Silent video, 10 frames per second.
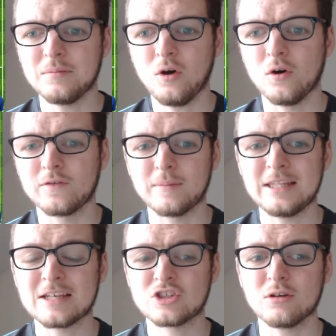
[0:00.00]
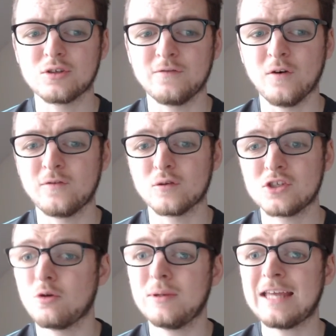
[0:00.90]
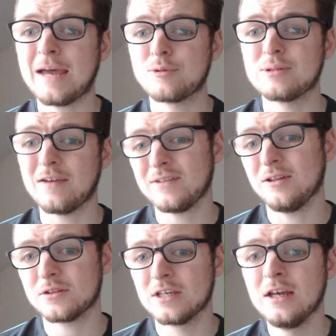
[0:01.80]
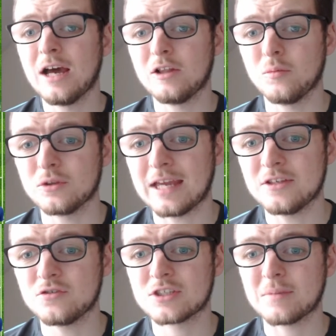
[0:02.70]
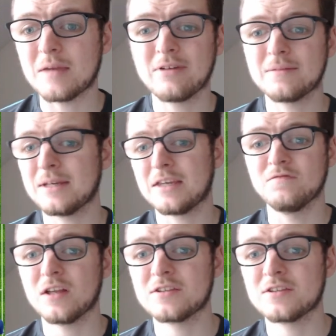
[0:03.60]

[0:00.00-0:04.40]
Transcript: I believe it was it Kovacic or Jorginho, one of those two,